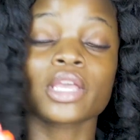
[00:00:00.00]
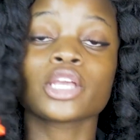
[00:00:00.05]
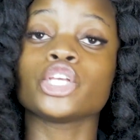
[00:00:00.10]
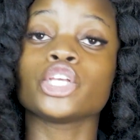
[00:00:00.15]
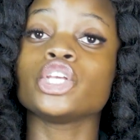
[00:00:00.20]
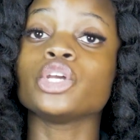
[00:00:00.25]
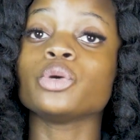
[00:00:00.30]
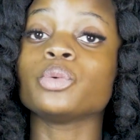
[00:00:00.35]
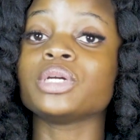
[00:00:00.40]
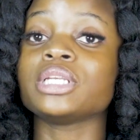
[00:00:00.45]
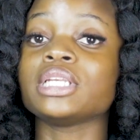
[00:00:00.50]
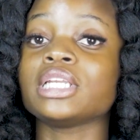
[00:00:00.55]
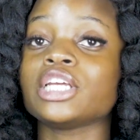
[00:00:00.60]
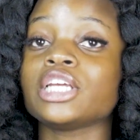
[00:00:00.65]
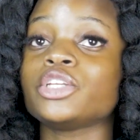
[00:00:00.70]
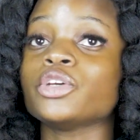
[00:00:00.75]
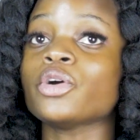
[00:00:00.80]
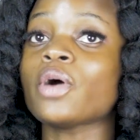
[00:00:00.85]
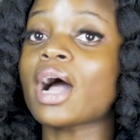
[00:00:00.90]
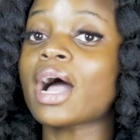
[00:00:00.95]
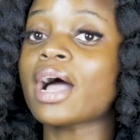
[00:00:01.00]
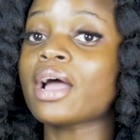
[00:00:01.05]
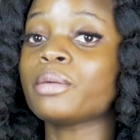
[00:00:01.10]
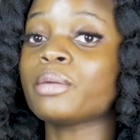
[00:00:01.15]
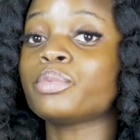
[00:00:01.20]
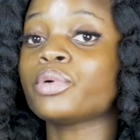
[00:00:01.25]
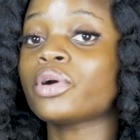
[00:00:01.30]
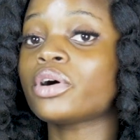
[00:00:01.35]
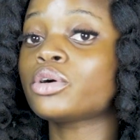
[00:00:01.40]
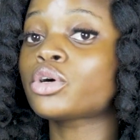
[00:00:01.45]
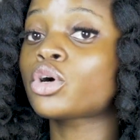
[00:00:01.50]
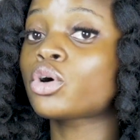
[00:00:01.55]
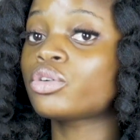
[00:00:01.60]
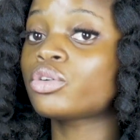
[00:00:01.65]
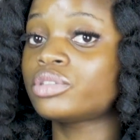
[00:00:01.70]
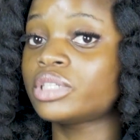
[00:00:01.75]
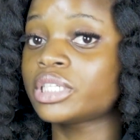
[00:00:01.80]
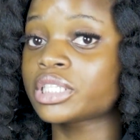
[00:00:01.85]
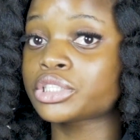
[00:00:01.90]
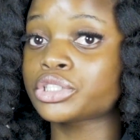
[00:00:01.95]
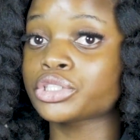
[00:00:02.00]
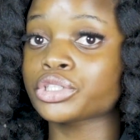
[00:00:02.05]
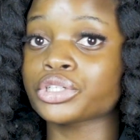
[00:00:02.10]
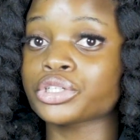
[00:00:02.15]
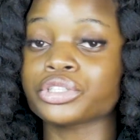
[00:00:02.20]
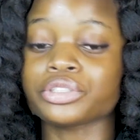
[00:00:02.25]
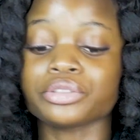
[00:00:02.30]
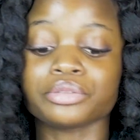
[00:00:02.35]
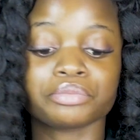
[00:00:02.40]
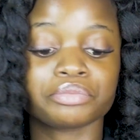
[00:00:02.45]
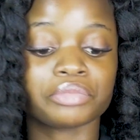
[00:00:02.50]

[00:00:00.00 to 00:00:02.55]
You will need your eyebrow corrector.